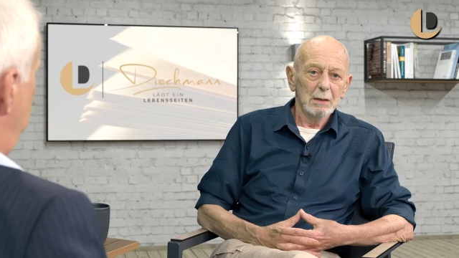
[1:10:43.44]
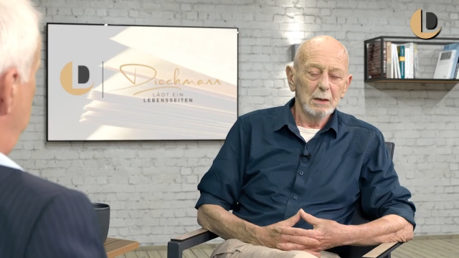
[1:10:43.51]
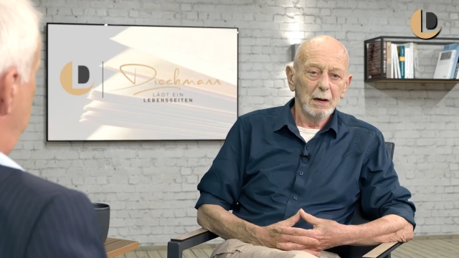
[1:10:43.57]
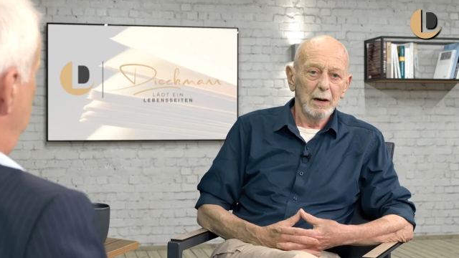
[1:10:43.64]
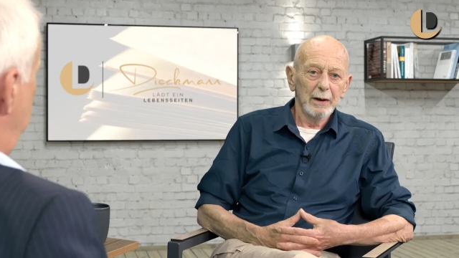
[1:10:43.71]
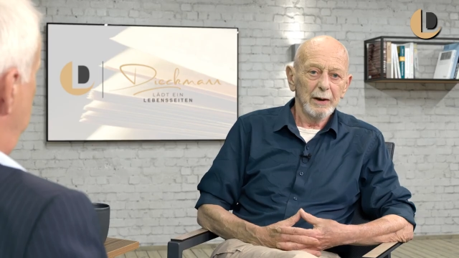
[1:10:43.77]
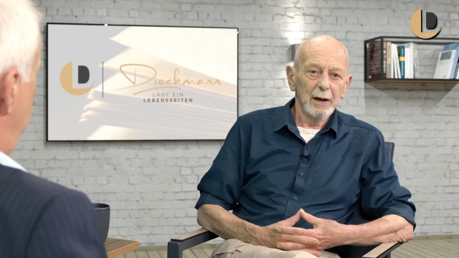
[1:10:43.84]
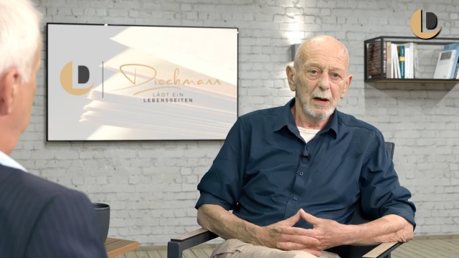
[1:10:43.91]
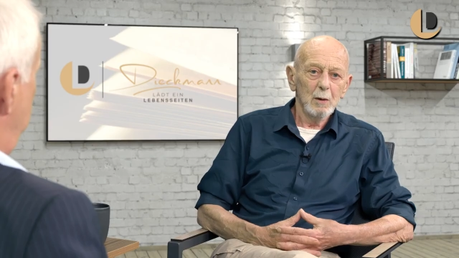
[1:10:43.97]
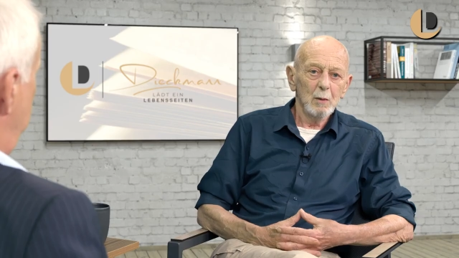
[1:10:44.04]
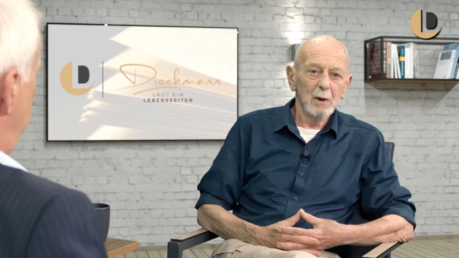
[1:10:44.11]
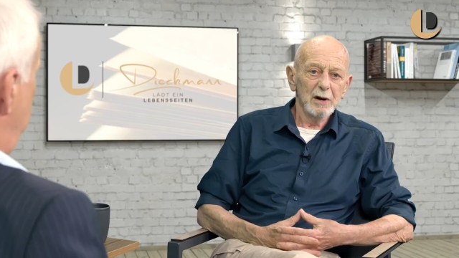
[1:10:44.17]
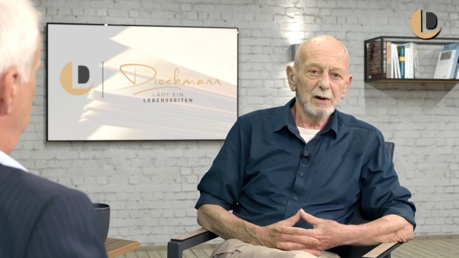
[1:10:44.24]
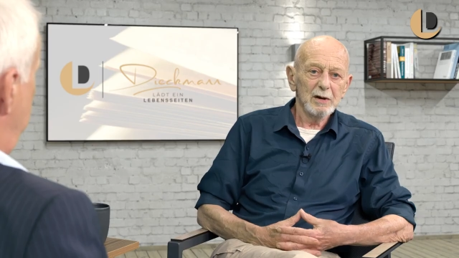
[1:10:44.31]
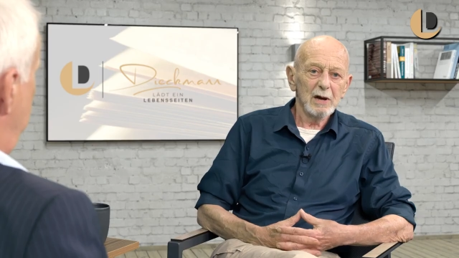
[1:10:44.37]
and I
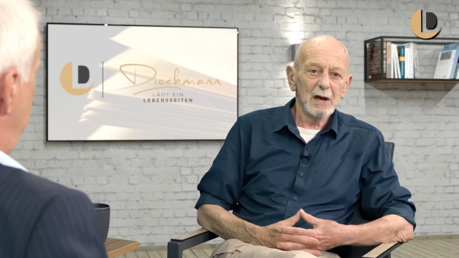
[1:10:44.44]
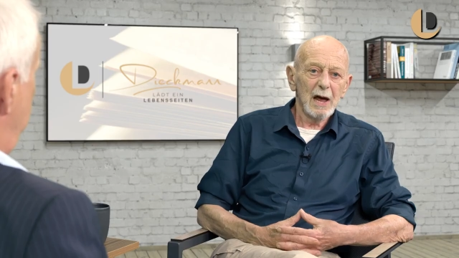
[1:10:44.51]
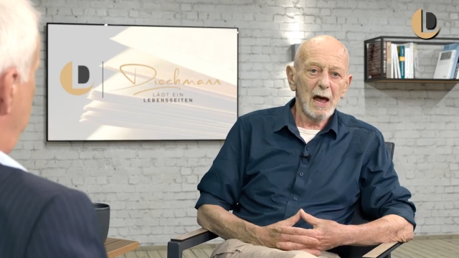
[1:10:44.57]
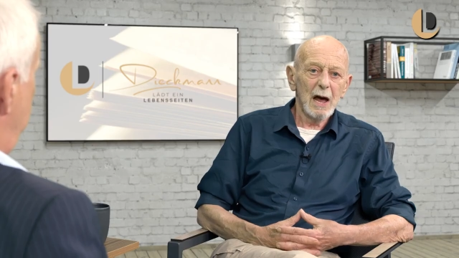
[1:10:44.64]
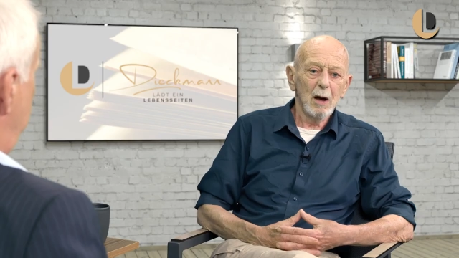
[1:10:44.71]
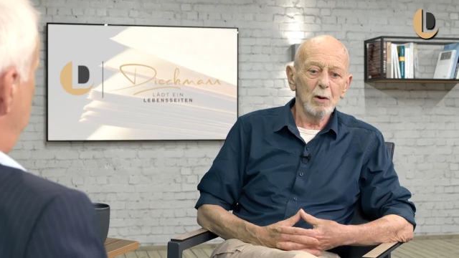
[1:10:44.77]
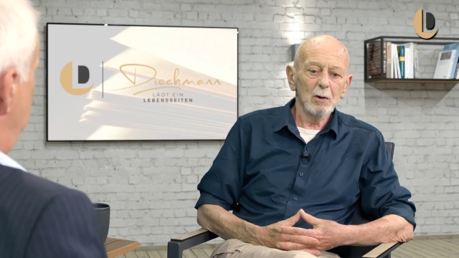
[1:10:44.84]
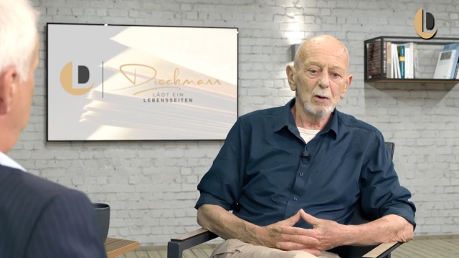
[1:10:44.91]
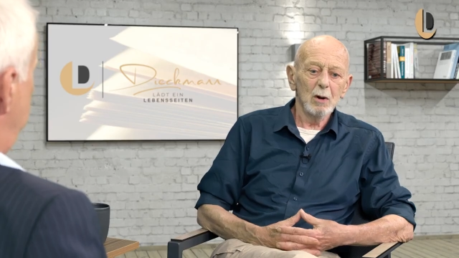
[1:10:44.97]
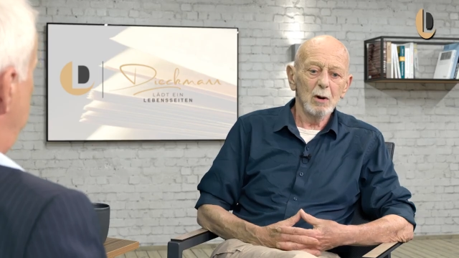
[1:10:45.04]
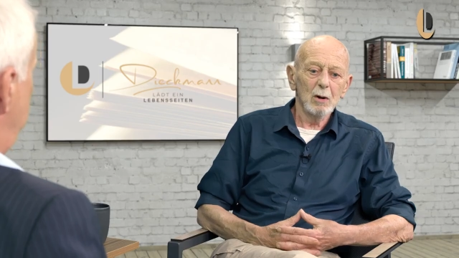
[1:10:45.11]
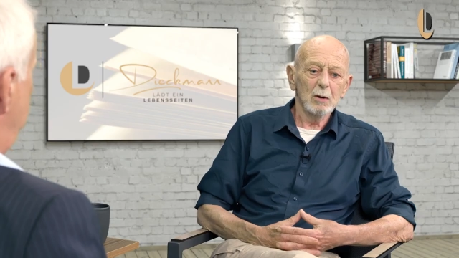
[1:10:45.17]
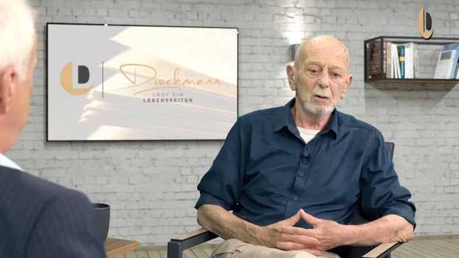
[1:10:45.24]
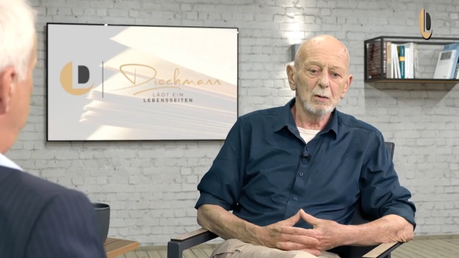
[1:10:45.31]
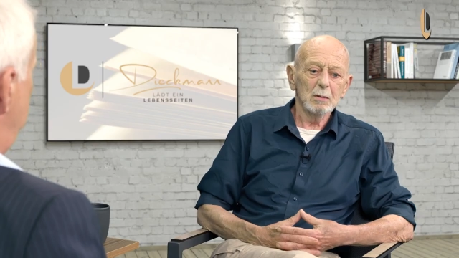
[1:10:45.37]
wonder how
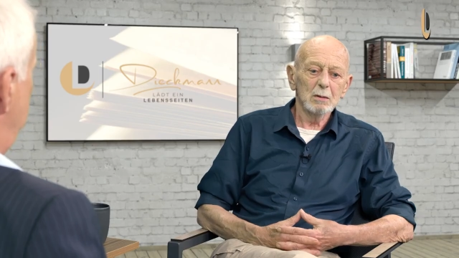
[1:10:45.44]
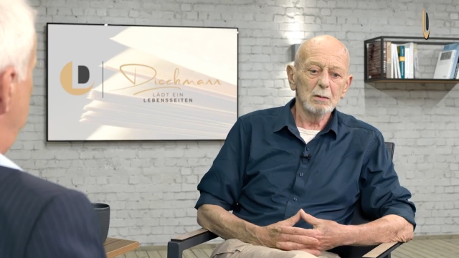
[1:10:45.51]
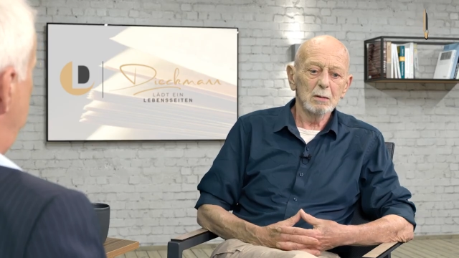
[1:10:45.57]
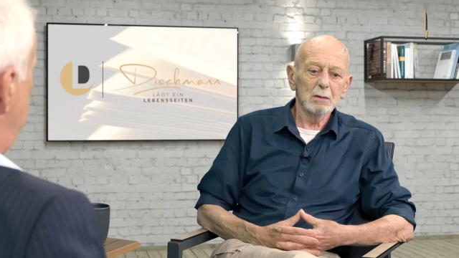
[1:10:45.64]
long